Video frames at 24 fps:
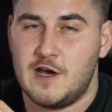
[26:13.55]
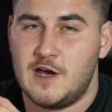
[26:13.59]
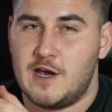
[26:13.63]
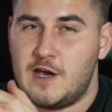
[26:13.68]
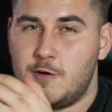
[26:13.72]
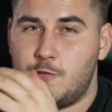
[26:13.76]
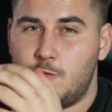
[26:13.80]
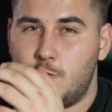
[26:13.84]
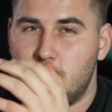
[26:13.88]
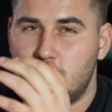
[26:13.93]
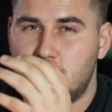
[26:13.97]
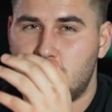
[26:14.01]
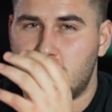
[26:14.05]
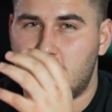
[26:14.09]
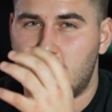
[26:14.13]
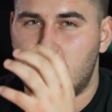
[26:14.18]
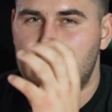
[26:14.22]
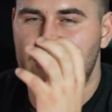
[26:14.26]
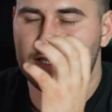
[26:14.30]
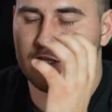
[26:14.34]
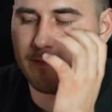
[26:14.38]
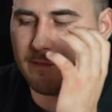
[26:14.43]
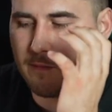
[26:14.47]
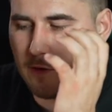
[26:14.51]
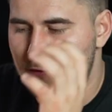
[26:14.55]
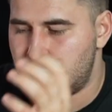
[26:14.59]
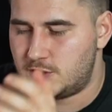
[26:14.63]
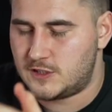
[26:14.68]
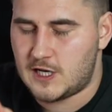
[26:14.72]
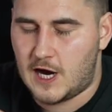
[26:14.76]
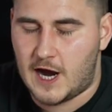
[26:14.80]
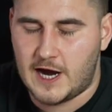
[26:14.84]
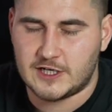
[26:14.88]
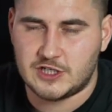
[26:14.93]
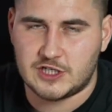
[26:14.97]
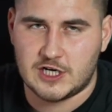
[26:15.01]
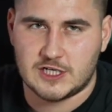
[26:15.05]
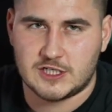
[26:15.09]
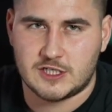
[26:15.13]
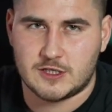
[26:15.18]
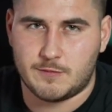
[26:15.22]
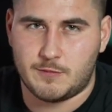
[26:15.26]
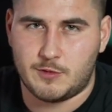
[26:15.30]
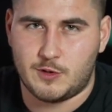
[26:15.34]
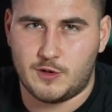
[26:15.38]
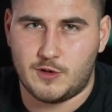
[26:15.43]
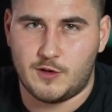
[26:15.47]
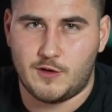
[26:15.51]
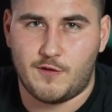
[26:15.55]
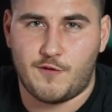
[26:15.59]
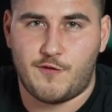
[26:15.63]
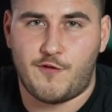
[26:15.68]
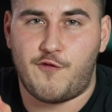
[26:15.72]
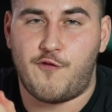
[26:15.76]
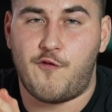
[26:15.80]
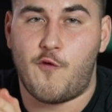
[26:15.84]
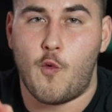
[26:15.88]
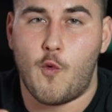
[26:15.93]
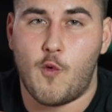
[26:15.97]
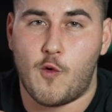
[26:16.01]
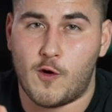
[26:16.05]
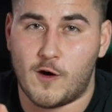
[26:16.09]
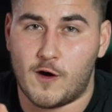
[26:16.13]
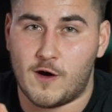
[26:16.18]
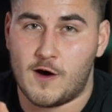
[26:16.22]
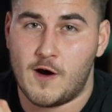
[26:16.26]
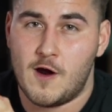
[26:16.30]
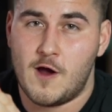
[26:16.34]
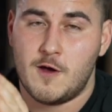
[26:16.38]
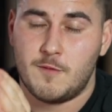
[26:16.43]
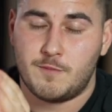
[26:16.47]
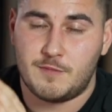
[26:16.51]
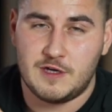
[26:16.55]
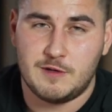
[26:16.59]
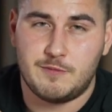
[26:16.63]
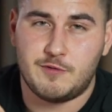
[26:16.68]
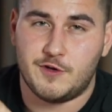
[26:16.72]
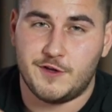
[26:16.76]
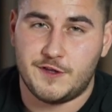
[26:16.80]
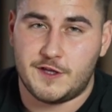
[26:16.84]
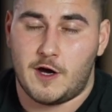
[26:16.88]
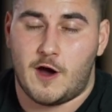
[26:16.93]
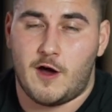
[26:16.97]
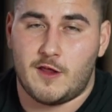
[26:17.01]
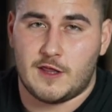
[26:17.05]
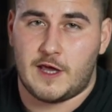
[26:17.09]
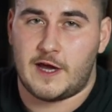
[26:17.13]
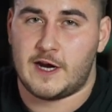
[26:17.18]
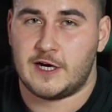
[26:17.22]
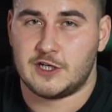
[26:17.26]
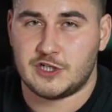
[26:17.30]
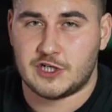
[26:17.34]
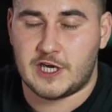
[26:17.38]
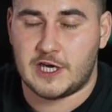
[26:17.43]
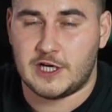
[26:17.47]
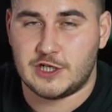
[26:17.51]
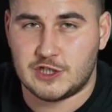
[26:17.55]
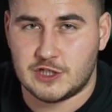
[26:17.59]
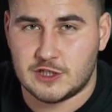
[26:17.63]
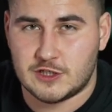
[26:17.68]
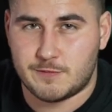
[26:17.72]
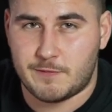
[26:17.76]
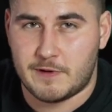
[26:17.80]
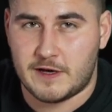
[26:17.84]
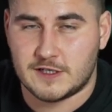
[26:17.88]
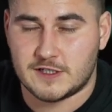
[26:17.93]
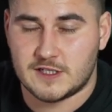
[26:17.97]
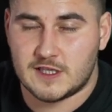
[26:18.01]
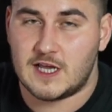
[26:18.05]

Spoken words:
in which it is the most digestible for people in the online education space.